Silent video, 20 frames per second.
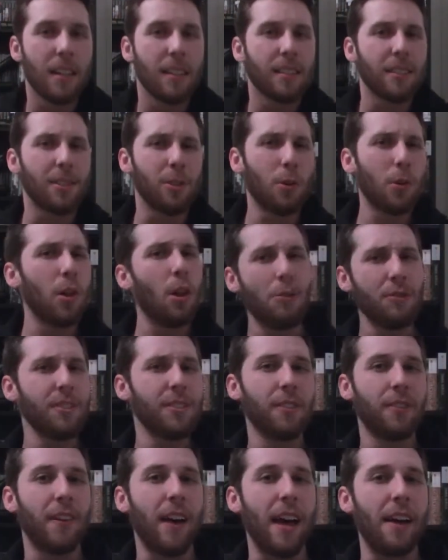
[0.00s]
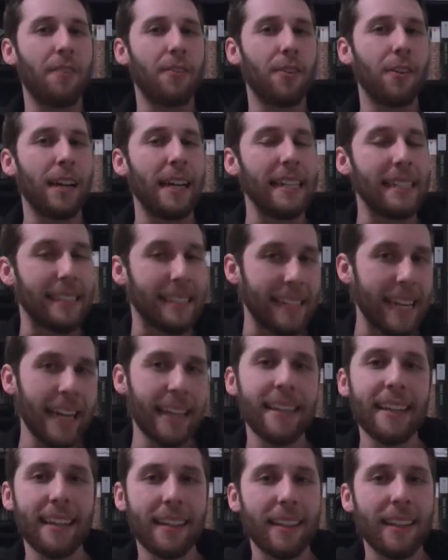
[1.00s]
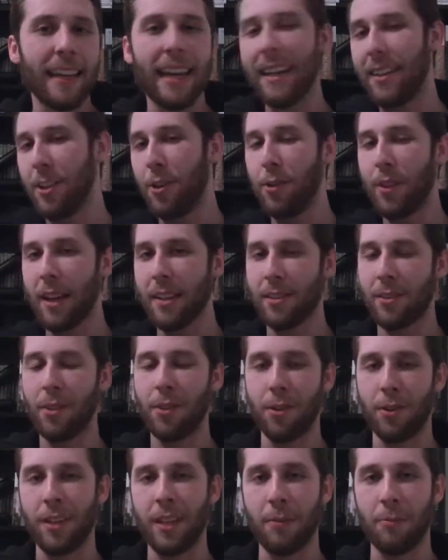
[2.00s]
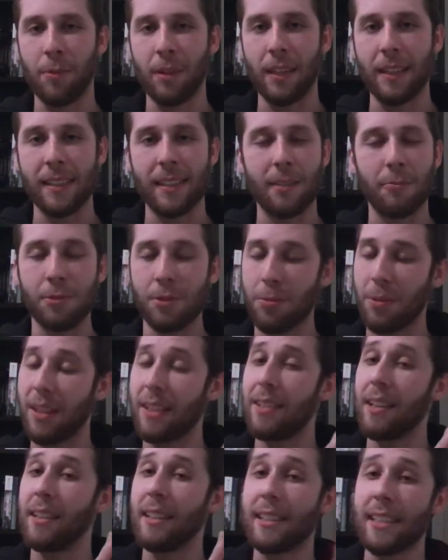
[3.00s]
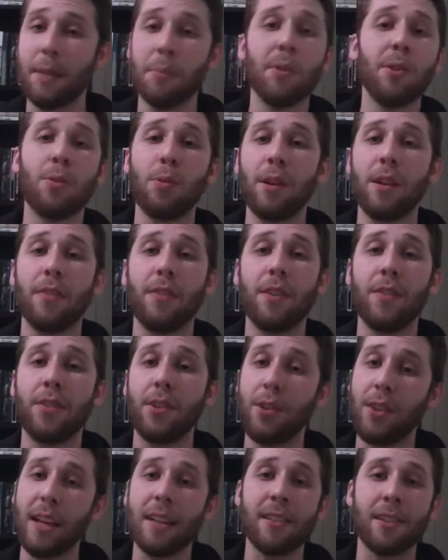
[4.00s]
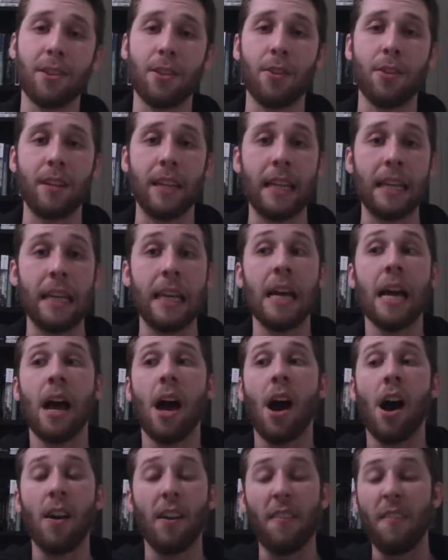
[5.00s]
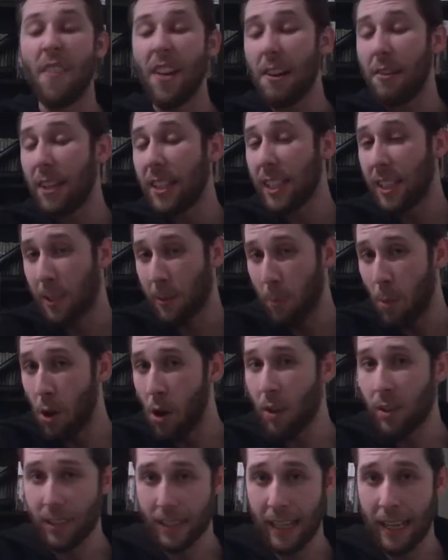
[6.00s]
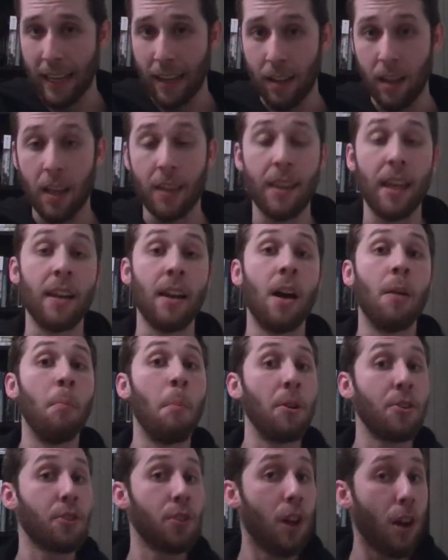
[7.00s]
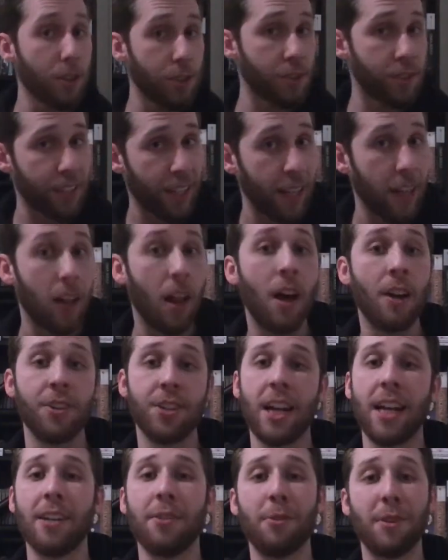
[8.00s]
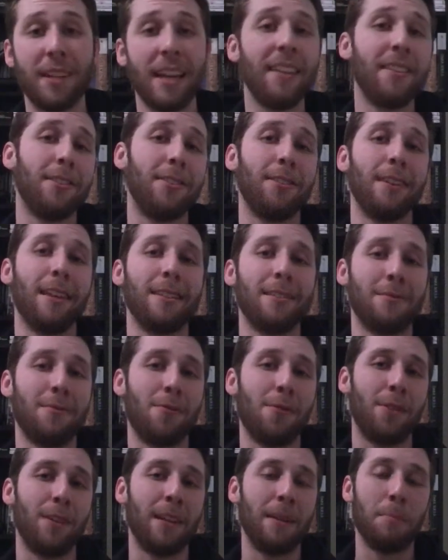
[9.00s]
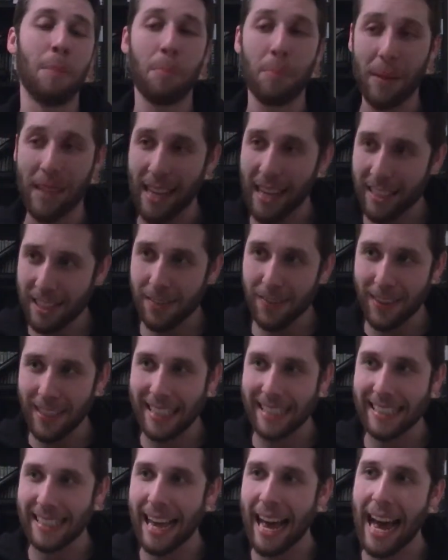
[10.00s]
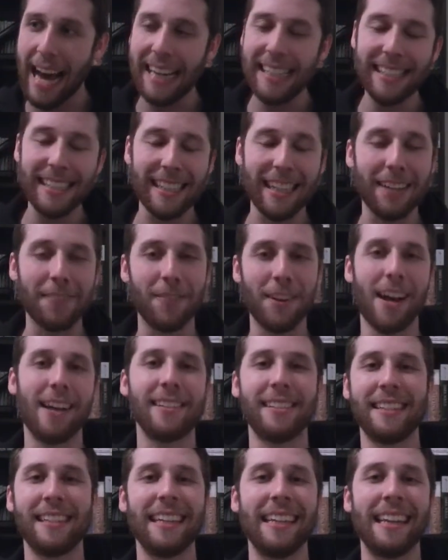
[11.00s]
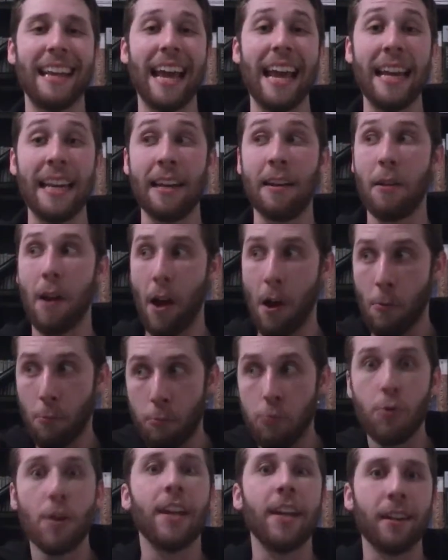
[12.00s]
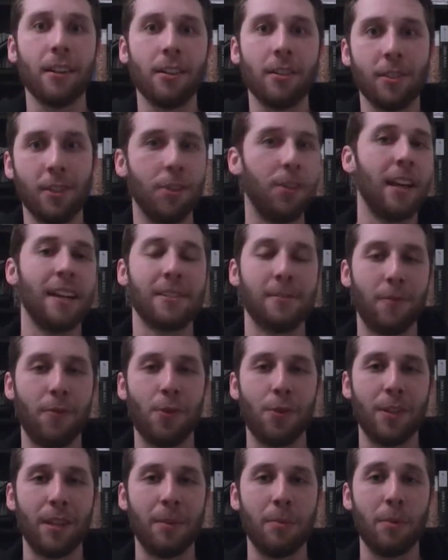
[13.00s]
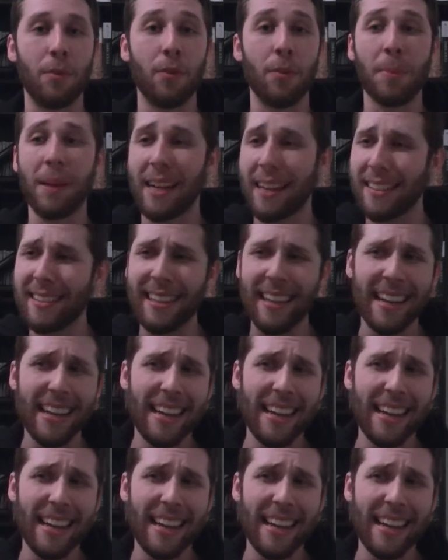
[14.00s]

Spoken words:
So Lone Survivor is technically a 2013 release. It was released on December 25th, 2013 on a very small scale and then a much larger scale on January 10th, 2014. But because of this, I still have not seen a real 2014 movie because